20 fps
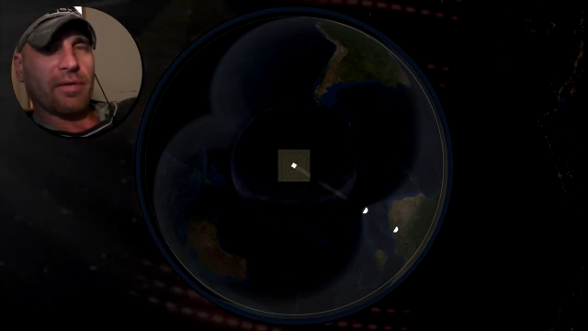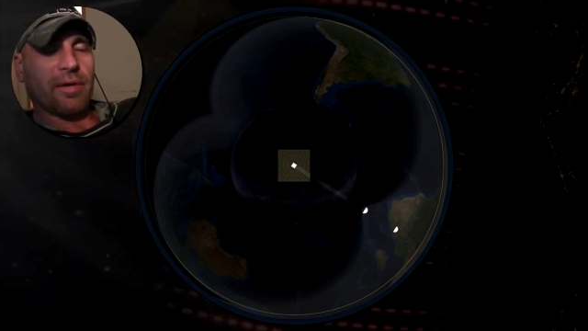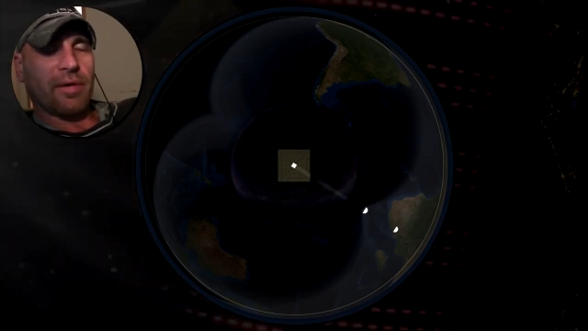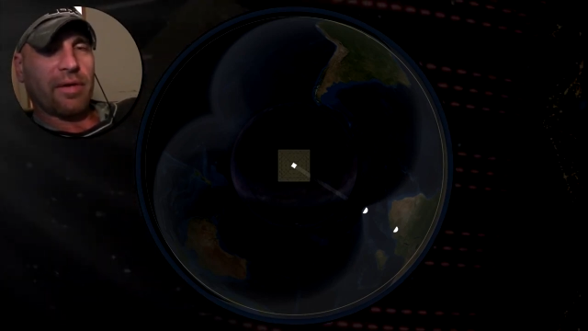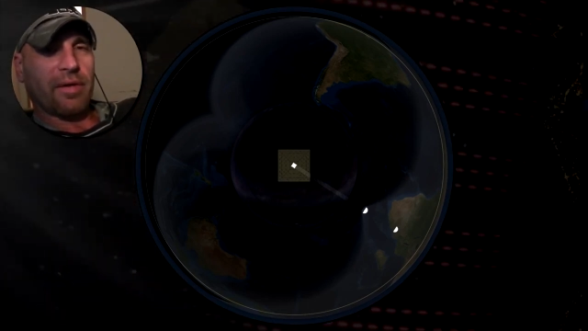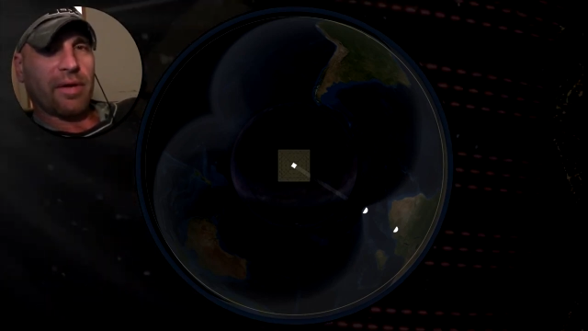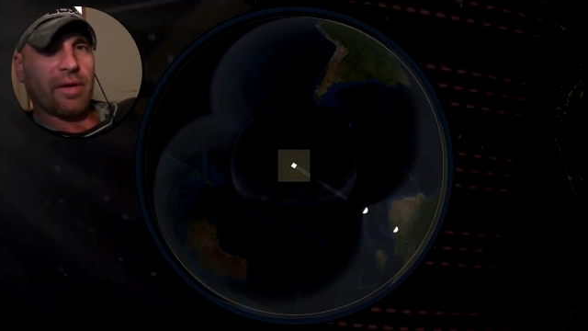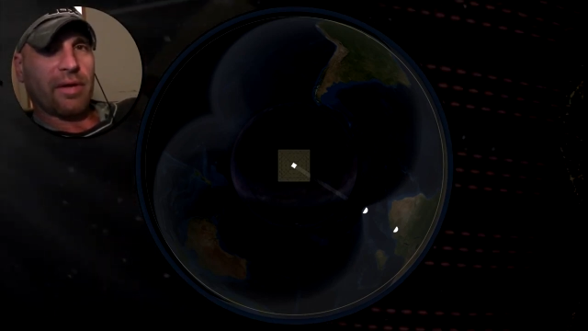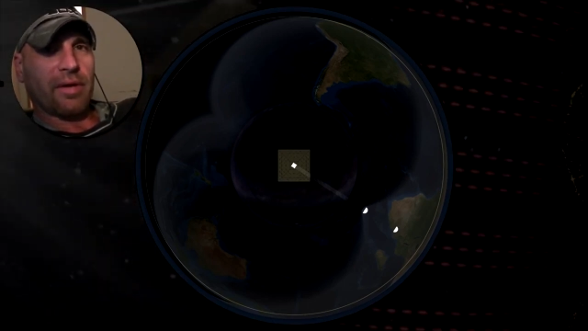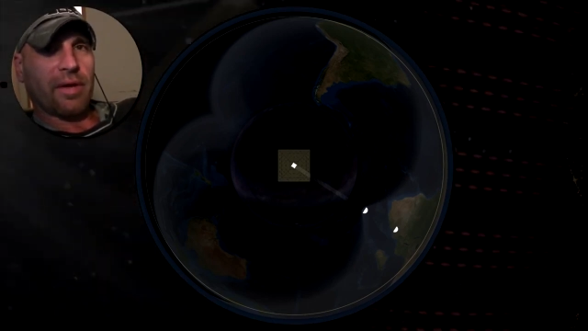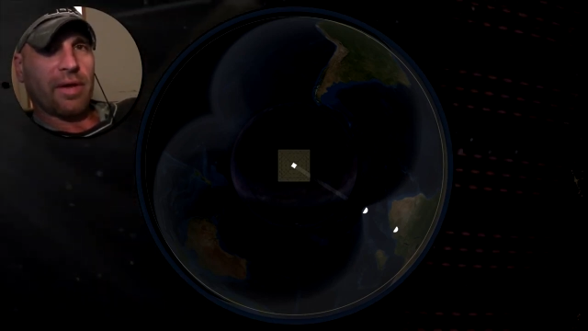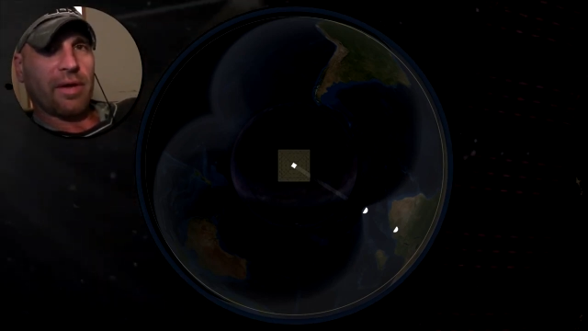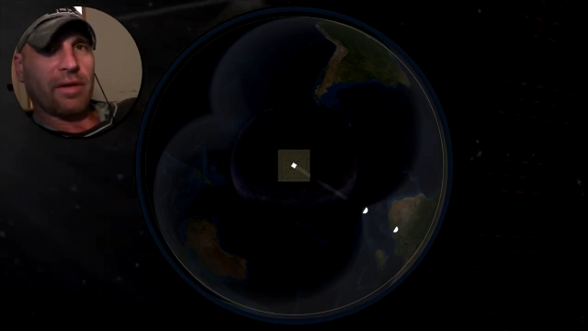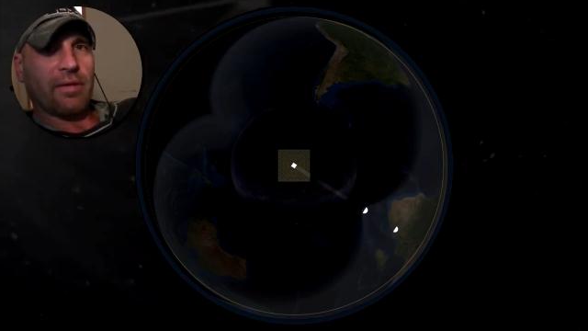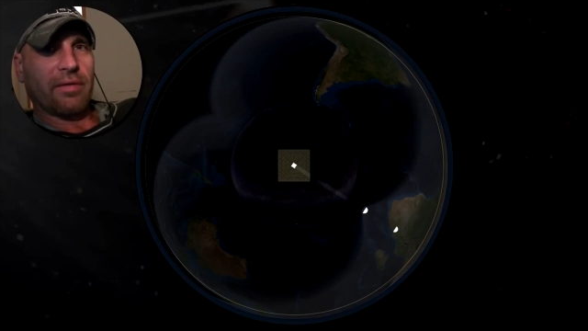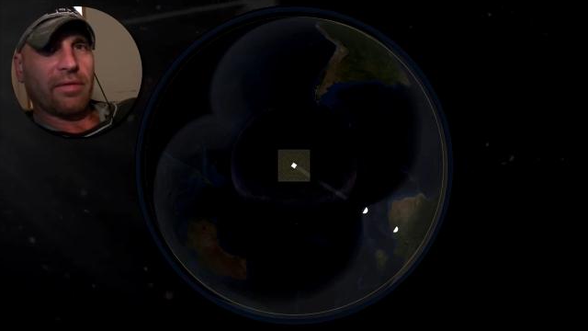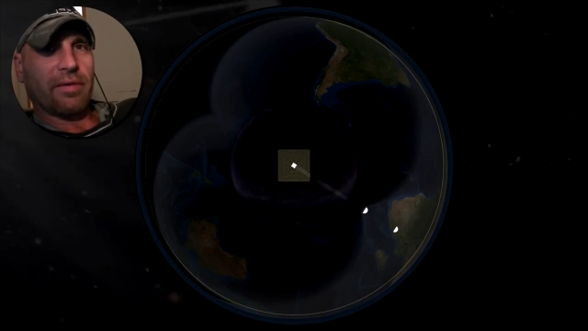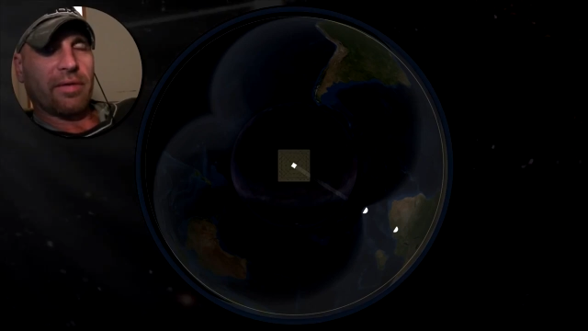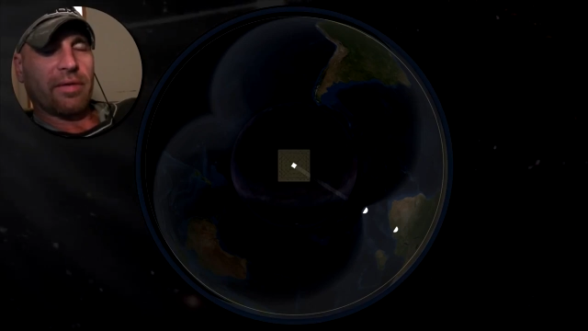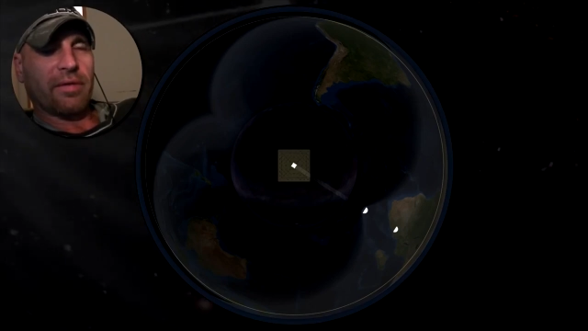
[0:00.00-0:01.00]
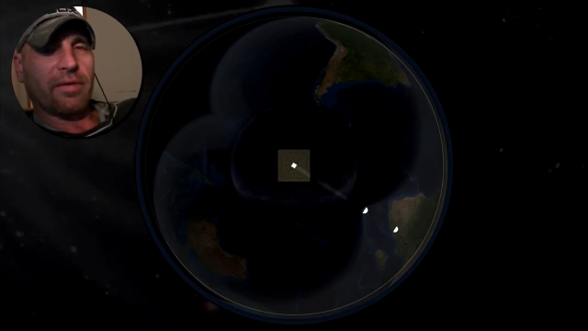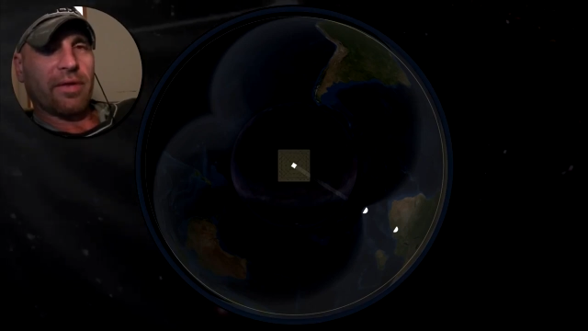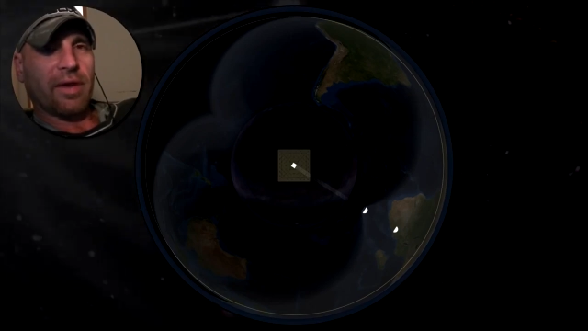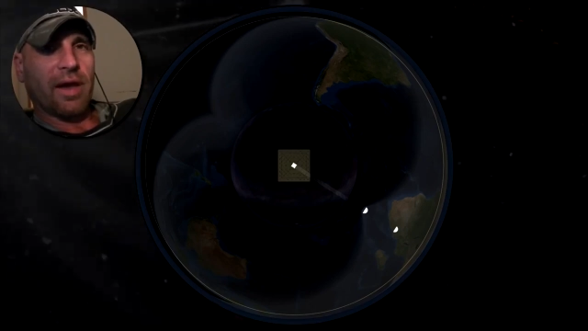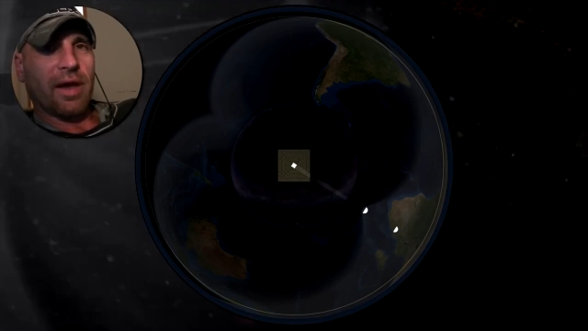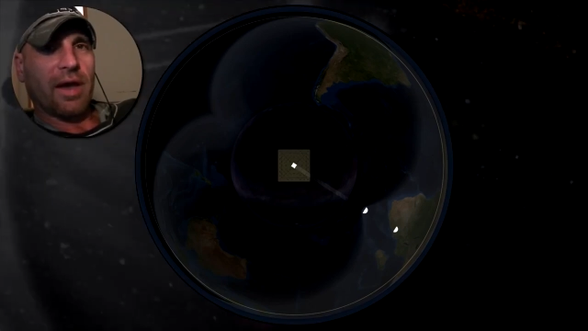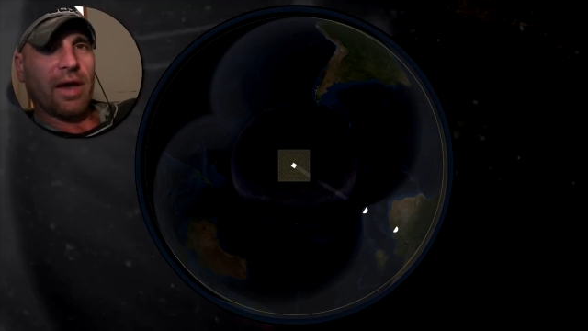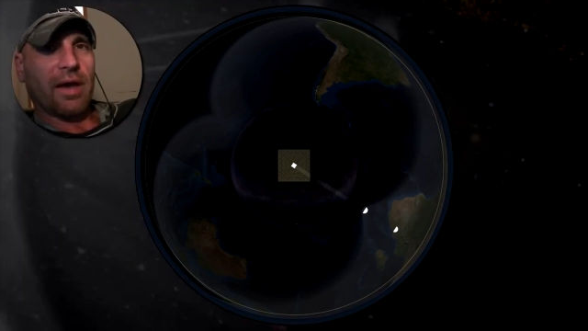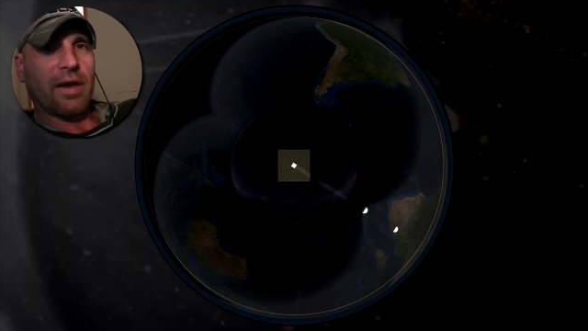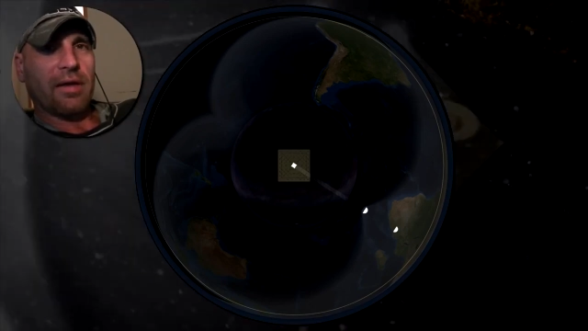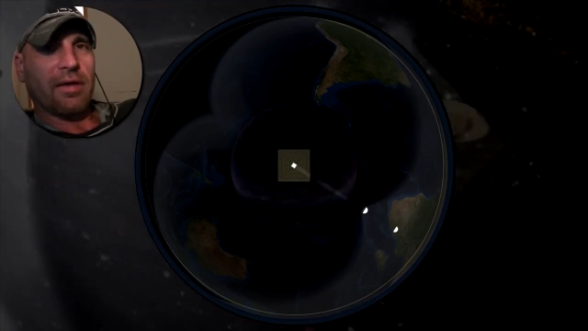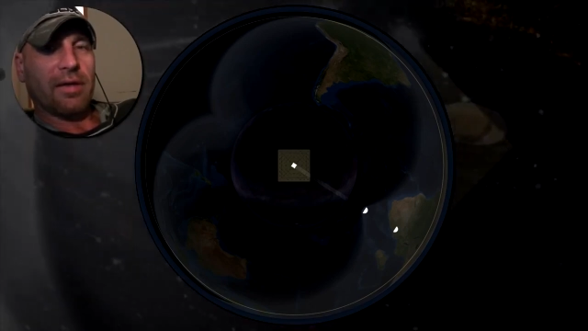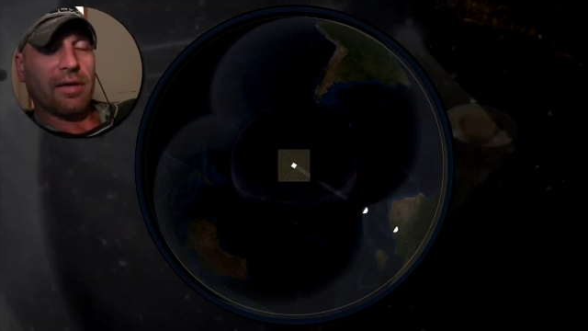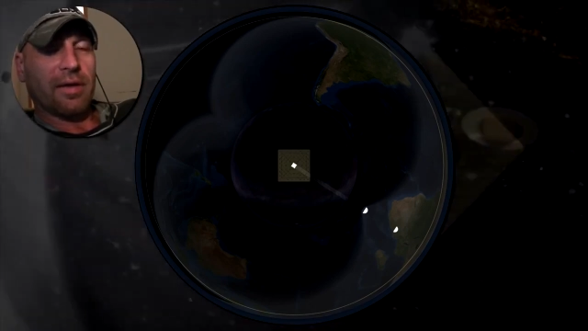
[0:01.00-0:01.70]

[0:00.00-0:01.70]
and the thick clouds of the sky.